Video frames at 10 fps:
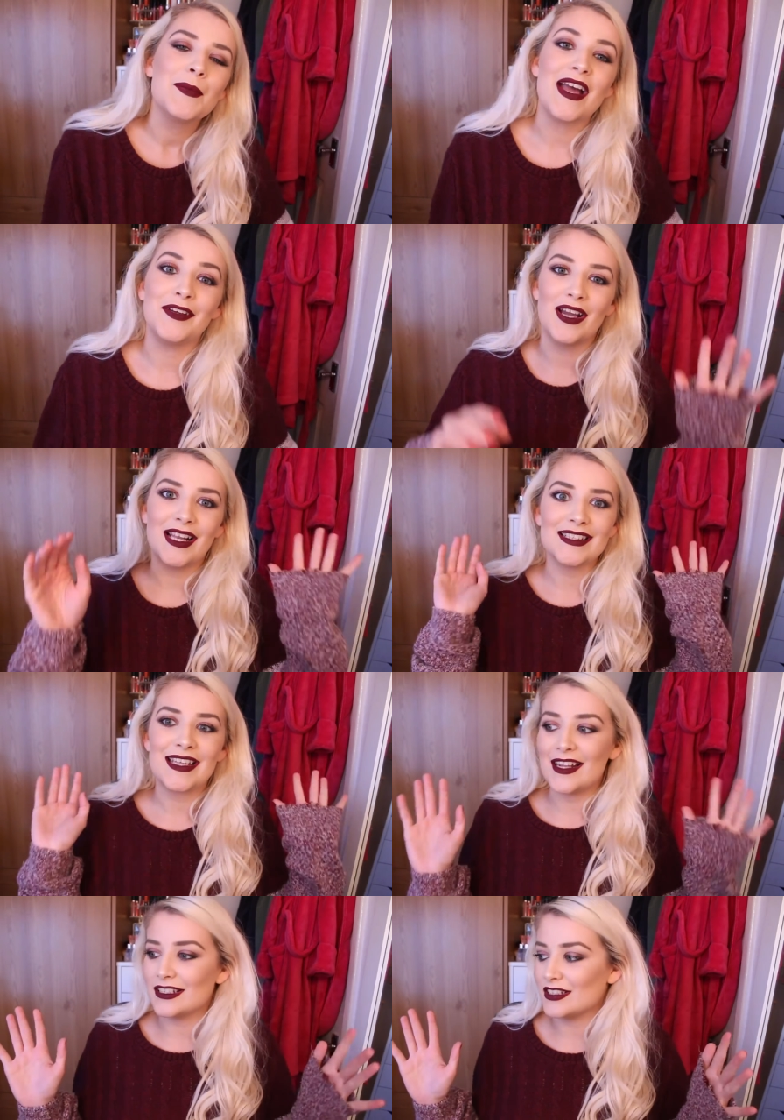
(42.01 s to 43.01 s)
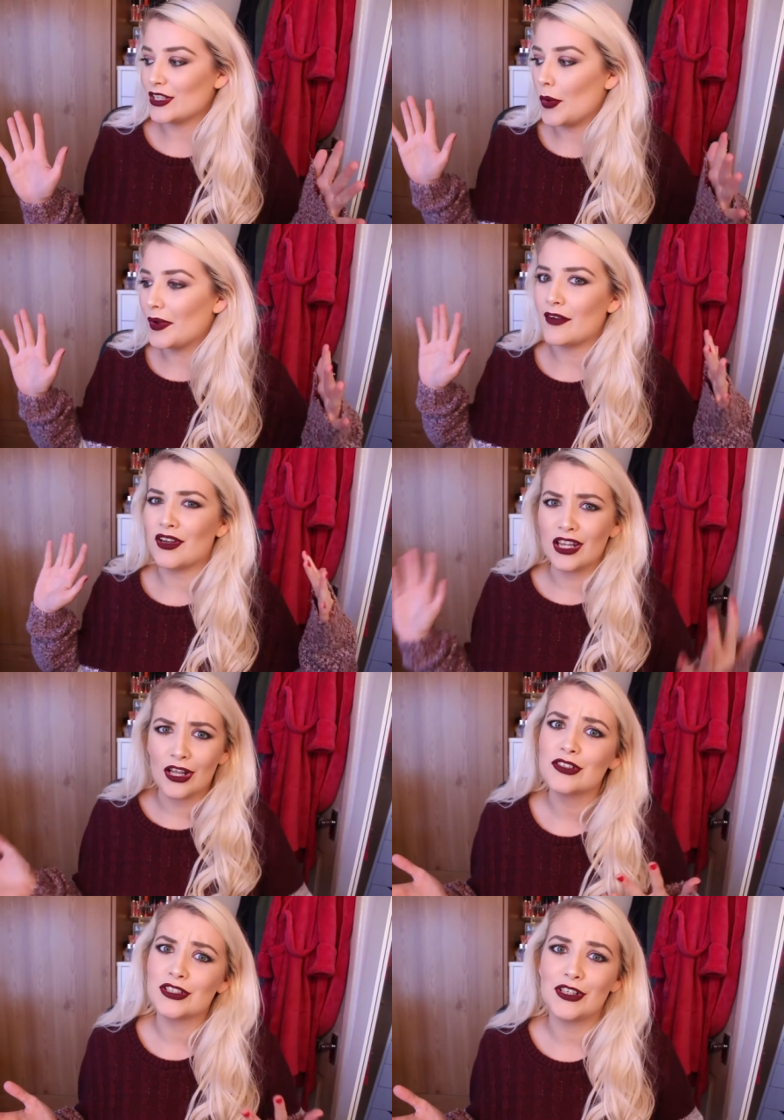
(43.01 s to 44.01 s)
But anyway, let's get into this haul. We have a
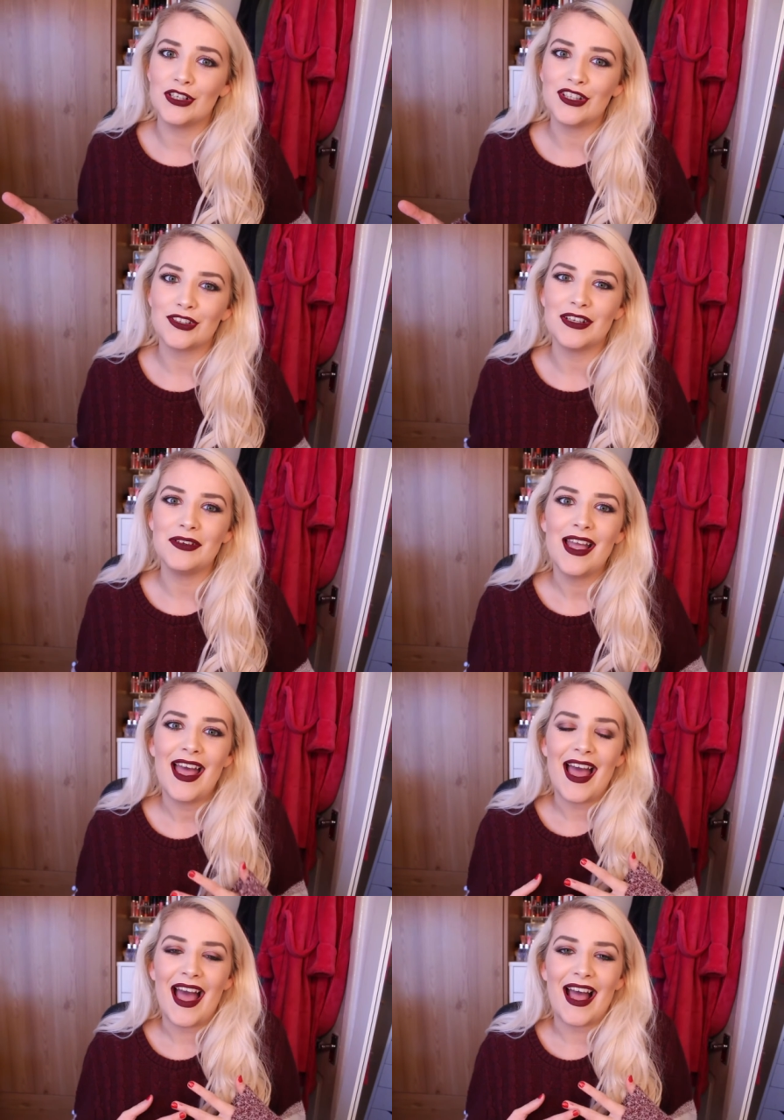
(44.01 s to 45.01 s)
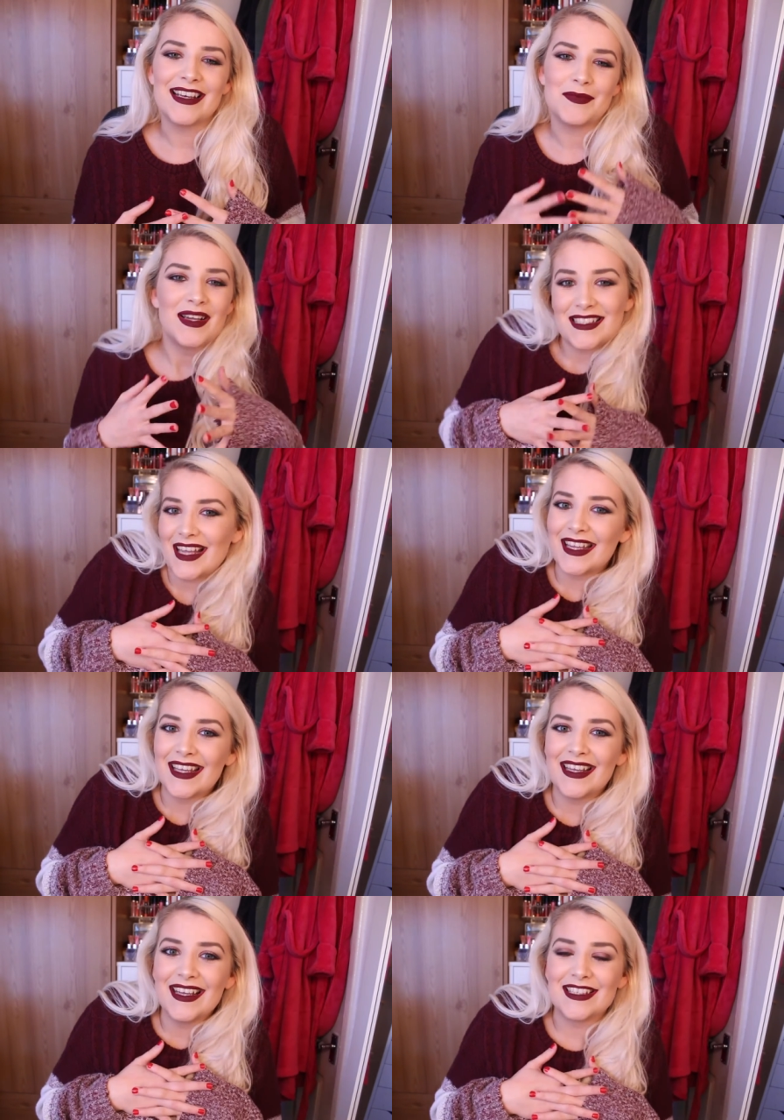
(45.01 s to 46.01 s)
lot to go through and I'm
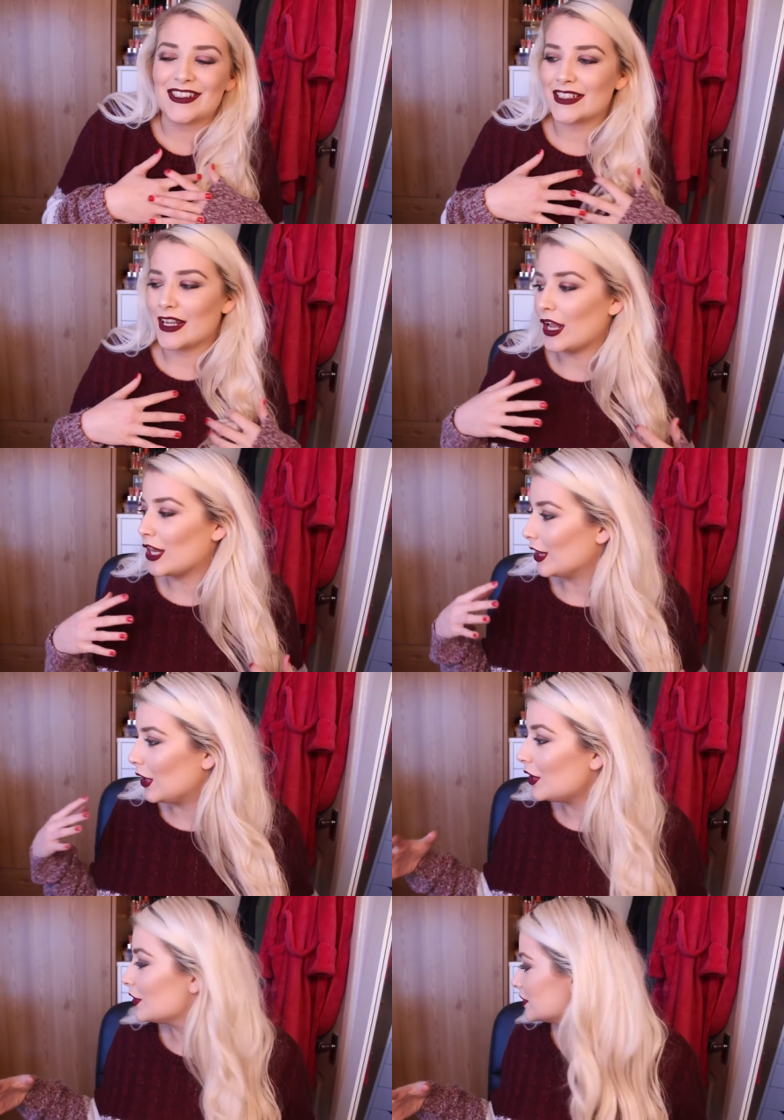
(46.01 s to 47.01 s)
excited. It's a lot,